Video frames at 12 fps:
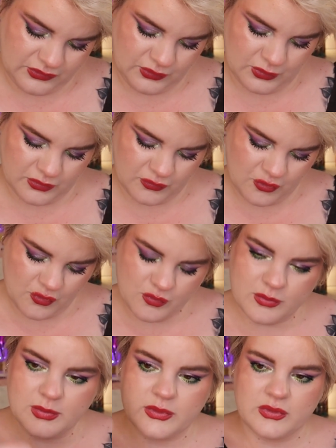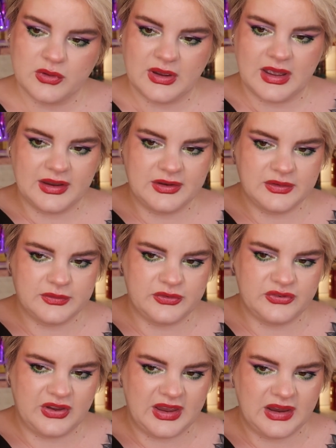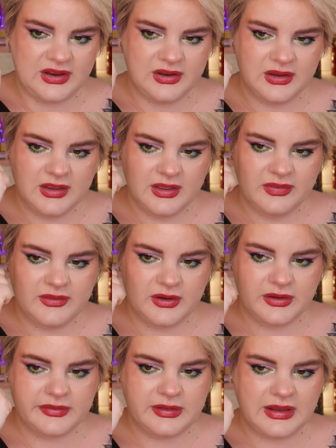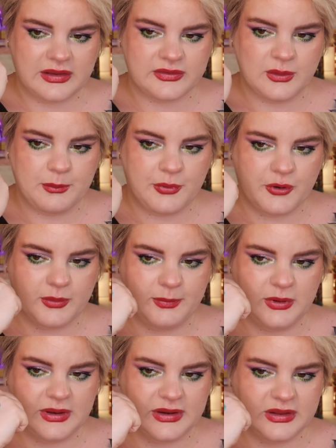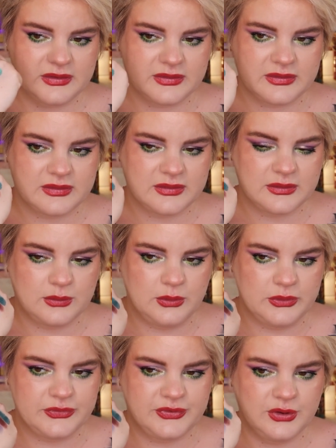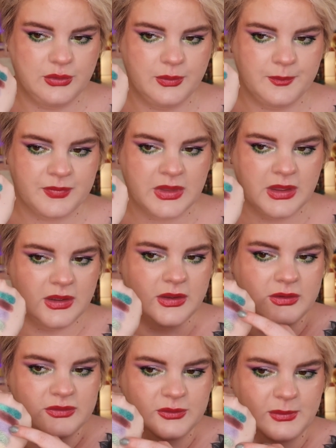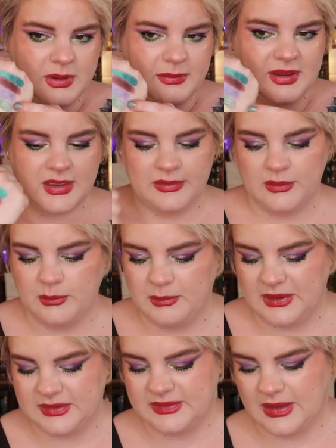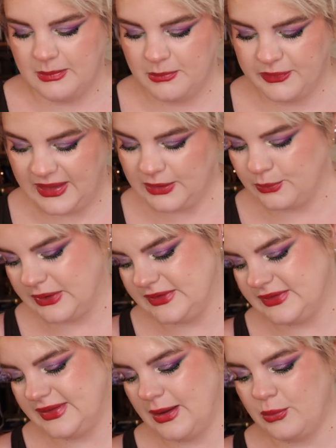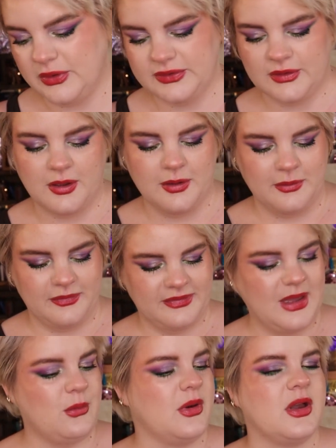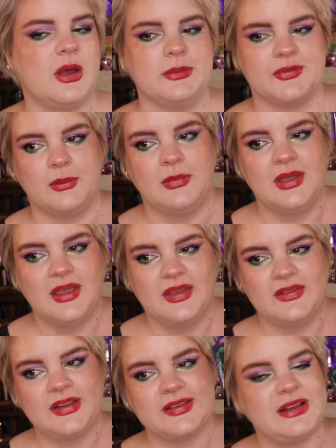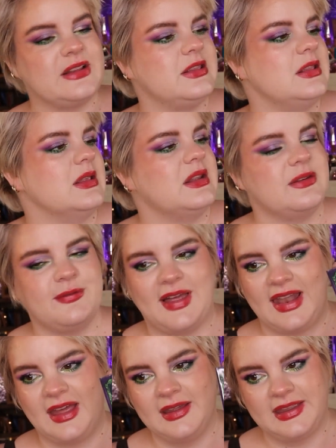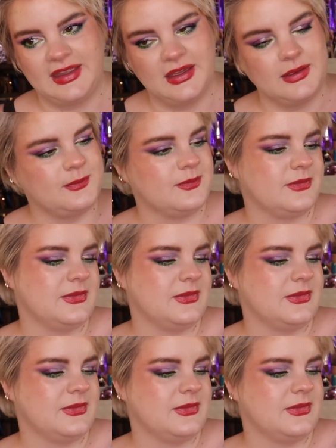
duochrome kind of shade. There is like some purple in it also. So maybe I can mix them. But anyways, that one comes from this little fella here.